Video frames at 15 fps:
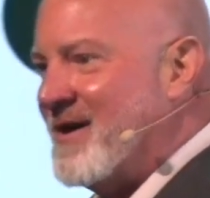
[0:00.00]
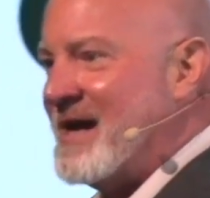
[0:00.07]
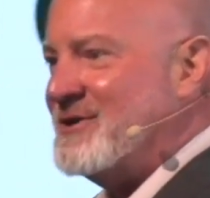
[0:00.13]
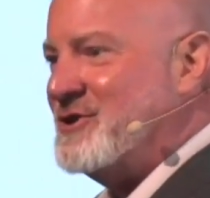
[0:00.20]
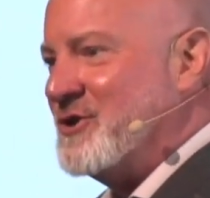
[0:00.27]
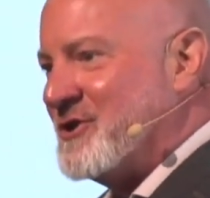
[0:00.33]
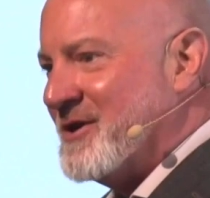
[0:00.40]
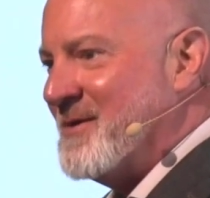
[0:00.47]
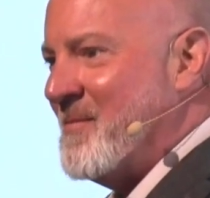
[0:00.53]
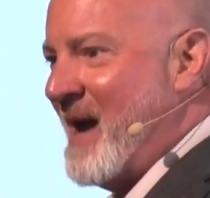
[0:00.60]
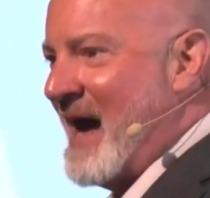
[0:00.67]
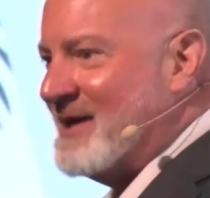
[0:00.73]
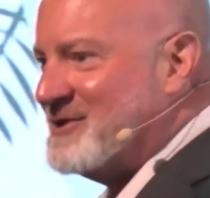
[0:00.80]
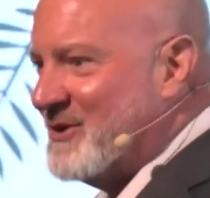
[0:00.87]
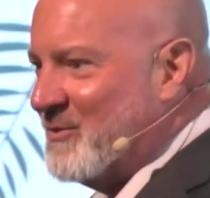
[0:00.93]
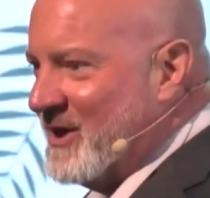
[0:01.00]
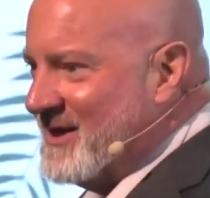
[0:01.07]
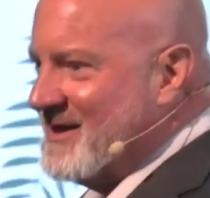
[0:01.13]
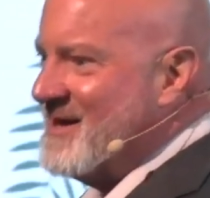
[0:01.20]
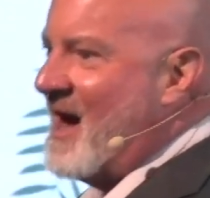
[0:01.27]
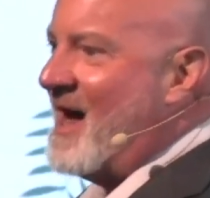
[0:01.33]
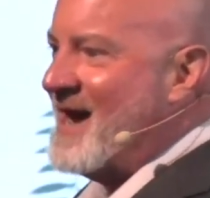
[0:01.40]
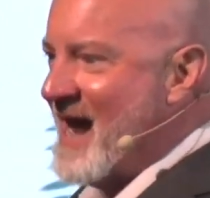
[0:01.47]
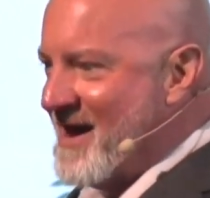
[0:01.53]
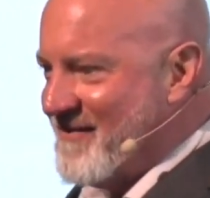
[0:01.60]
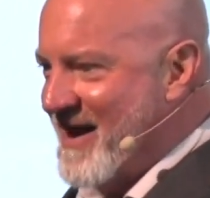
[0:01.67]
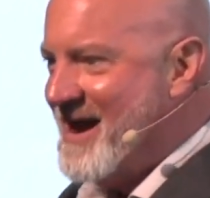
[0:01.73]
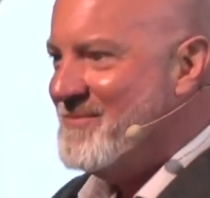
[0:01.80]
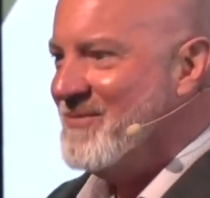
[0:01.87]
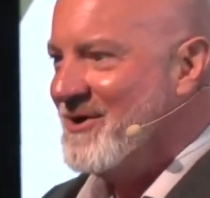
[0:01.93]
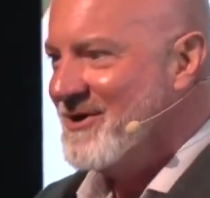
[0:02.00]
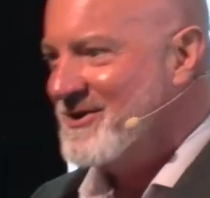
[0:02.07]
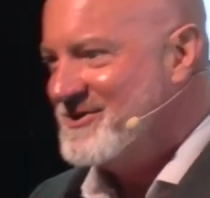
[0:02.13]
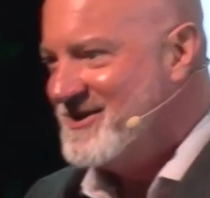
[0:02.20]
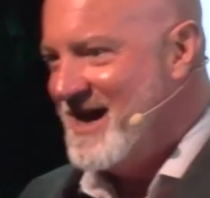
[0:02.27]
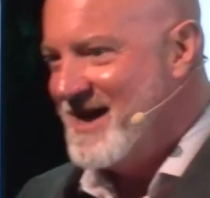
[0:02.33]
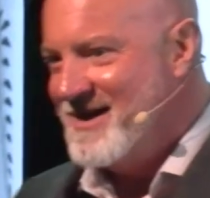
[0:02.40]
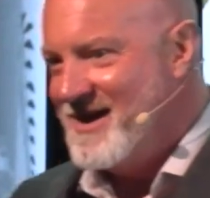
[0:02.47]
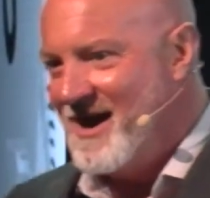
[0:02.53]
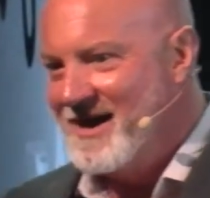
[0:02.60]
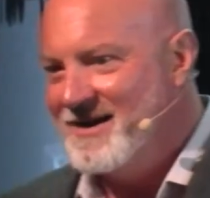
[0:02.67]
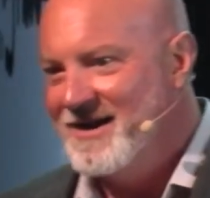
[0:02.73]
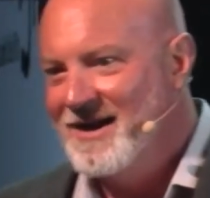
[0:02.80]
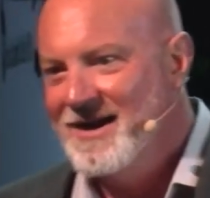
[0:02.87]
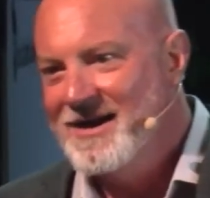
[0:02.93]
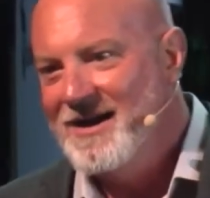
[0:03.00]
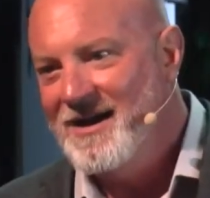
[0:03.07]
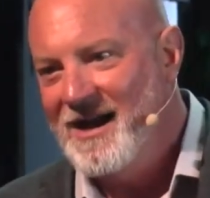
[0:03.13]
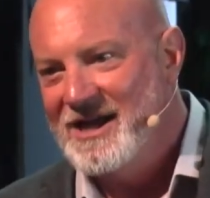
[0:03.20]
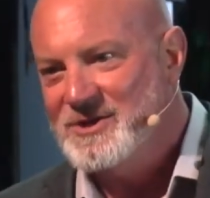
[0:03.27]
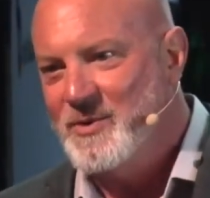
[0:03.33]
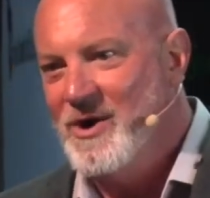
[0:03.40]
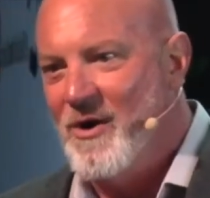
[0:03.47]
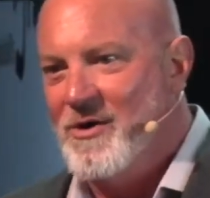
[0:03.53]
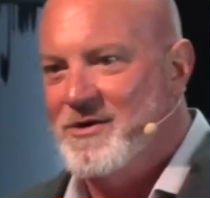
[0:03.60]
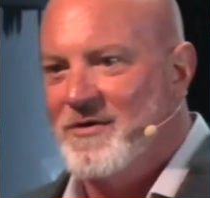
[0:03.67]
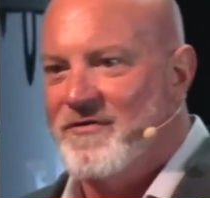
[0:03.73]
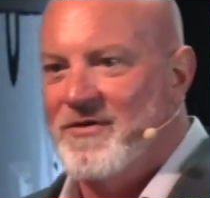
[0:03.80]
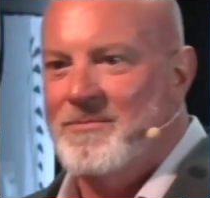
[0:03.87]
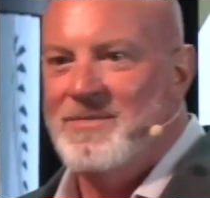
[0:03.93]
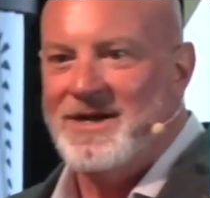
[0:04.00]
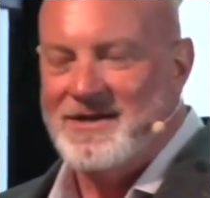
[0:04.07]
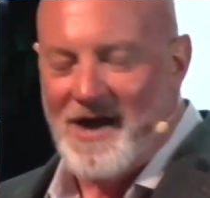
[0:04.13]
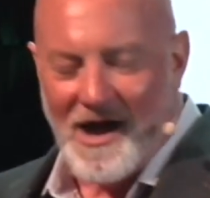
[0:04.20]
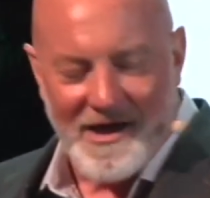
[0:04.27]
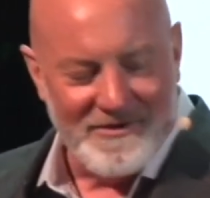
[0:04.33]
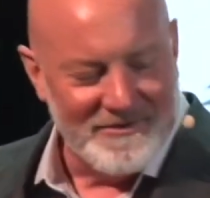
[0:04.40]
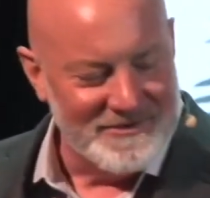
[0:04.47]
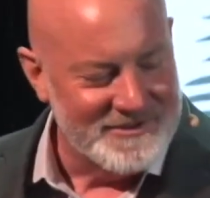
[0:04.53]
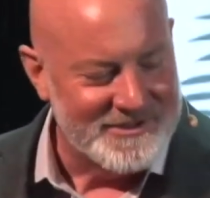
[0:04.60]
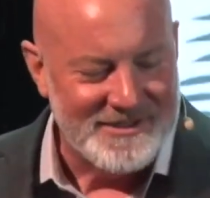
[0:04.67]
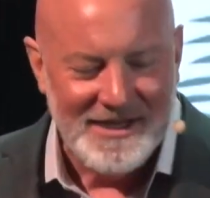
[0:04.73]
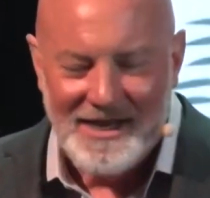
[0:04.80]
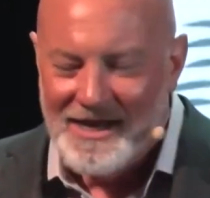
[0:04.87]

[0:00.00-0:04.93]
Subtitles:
As you can imagine, we did not have hamburgers that night unless we ordered from McDonald's.